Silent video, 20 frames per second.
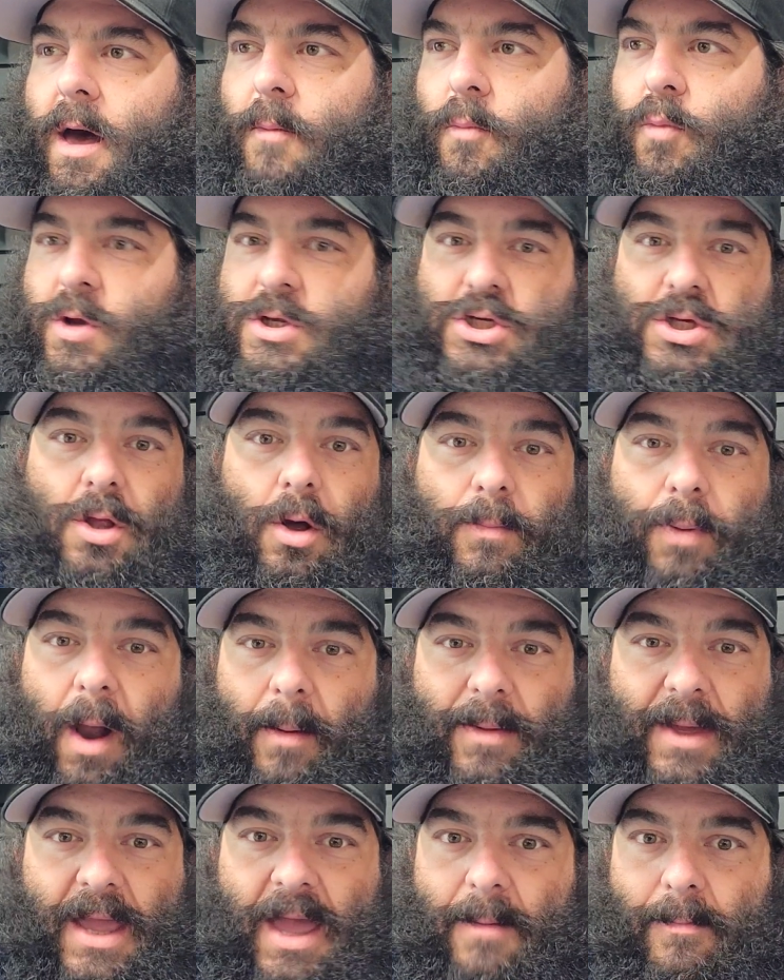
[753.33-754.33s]
which they'll
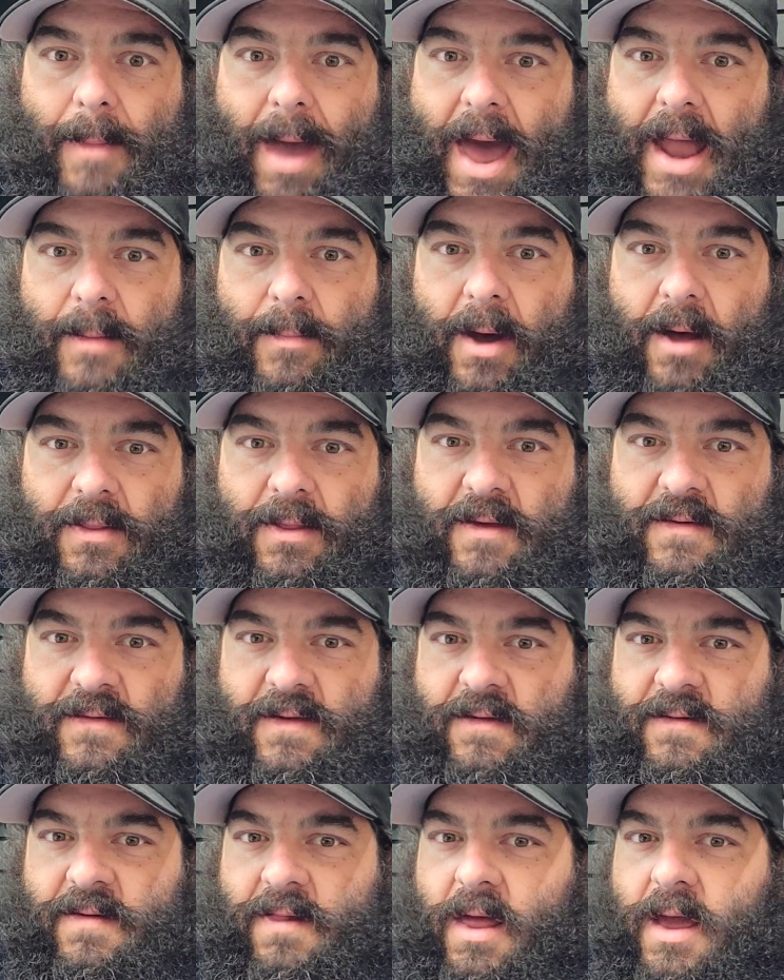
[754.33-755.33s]
probably get mad about this
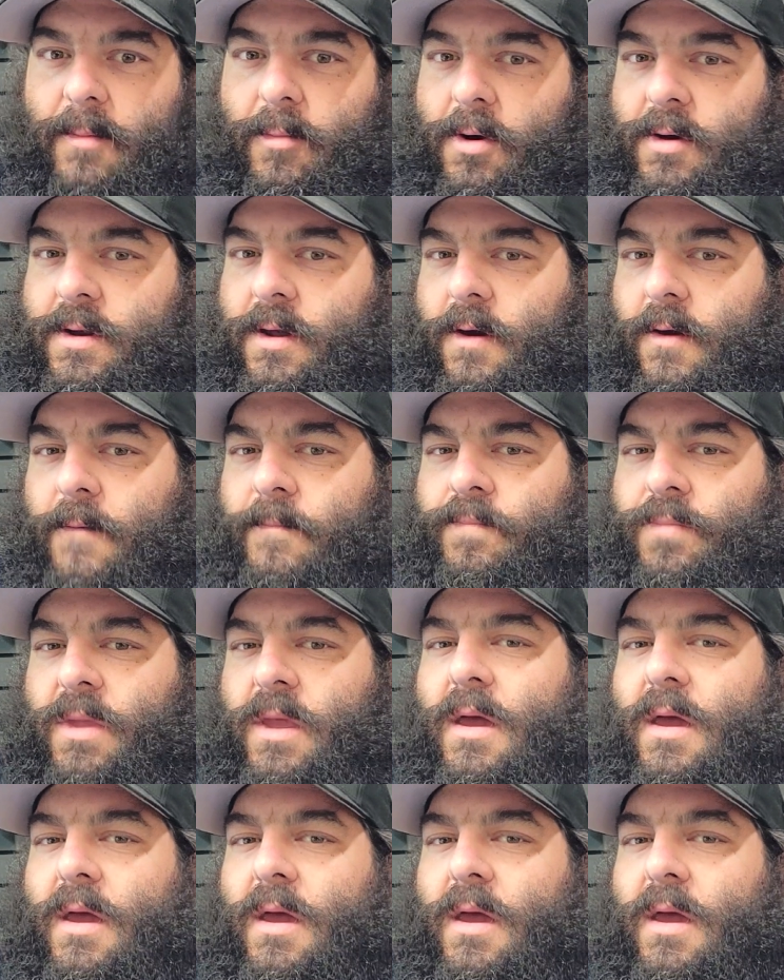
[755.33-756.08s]
disclaimer too.